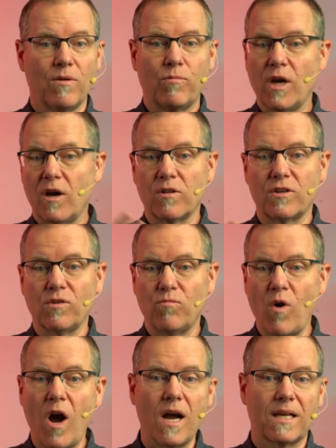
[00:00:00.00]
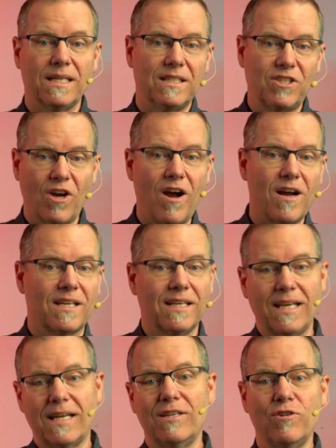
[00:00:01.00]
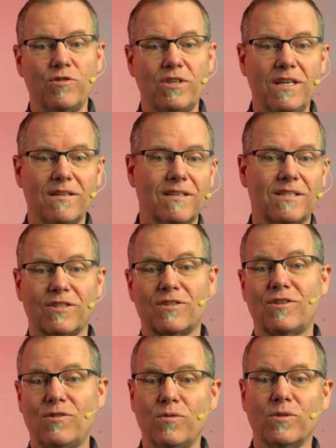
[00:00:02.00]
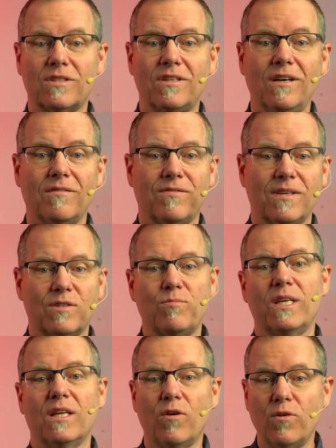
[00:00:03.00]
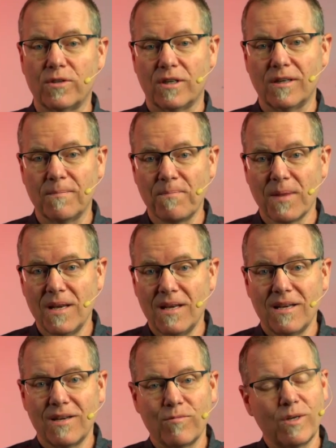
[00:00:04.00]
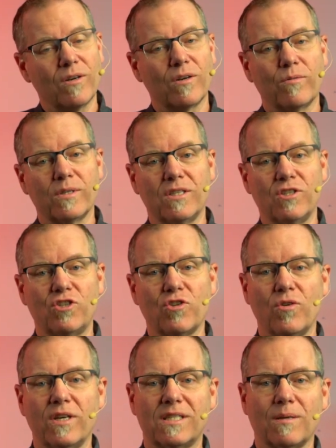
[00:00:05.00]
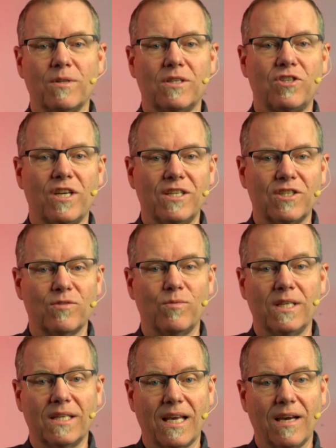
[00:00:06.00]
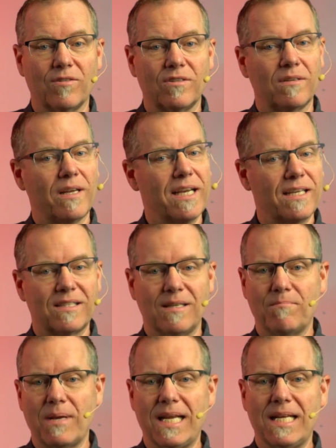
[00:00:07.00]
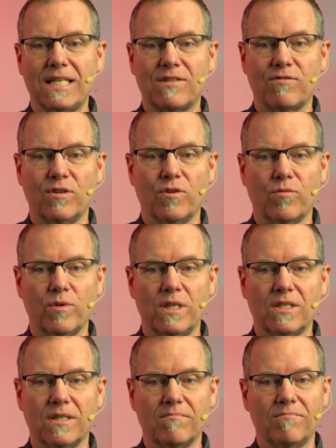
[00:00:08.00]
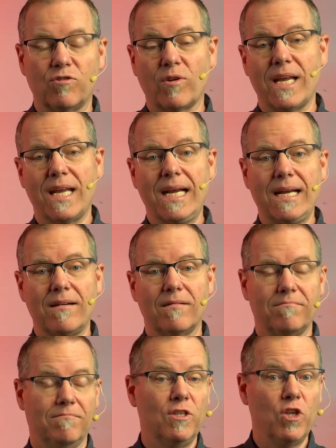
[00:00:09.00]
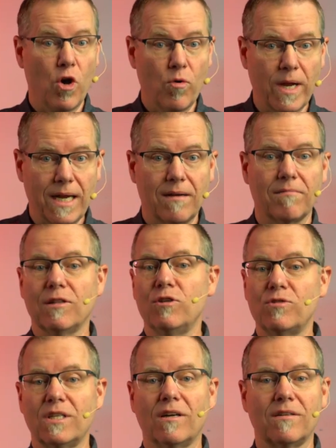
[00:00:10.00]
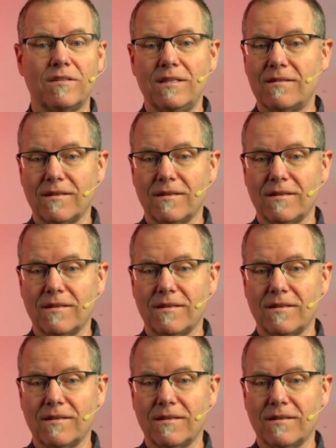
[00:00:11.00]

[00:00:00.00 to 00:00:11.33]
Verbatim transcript: We all learn to walk and talk and get new teeth. This is cool stuff. As we get older, we don't always enjoy some of the changes we encounter, aches and pains for no reason, gray hair, no hair, losing our teeth,